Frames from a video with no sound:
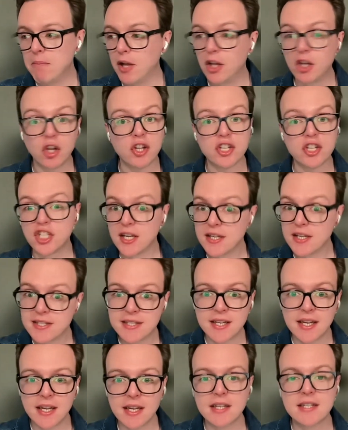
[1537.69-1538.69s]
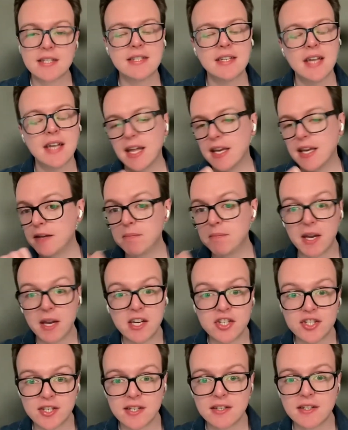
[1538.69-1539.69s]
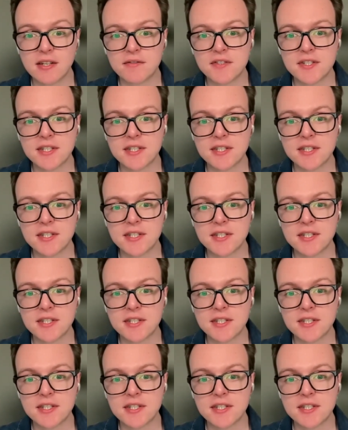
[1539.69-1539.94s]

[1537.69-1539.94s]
logistics and administrative